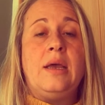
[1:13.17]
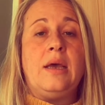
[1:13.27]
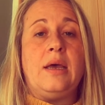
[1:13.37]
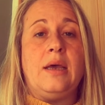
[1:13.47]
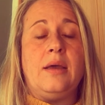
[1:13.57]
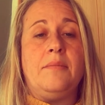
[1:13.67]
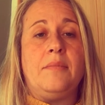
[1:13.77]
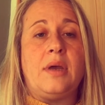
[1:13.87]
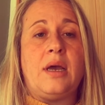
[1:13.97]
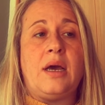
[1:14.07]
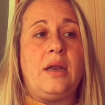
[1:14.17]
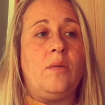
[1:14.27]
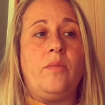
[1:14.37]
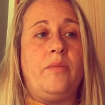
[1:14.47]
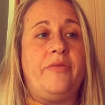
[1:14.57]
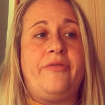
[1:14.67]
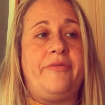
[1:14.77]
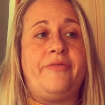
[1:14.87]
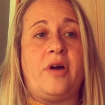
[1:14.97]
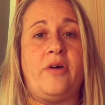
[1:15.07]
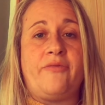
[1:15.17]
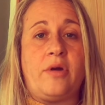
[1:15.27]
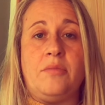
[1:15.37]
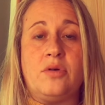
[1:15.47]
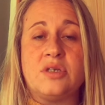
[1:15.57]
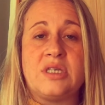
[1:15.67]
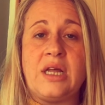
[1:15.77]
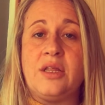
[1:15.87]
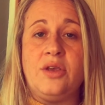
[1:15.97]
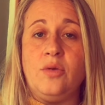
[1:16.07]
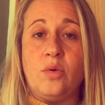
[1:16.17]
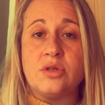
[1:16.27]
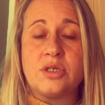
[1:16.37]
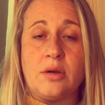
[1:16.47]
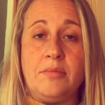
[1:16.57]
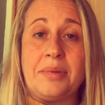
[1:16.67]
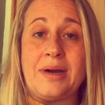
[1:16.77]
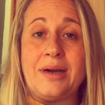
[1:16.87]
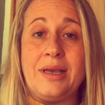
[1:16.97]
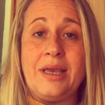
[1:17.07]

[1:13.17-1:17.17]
And far from us telling you what to go and buy,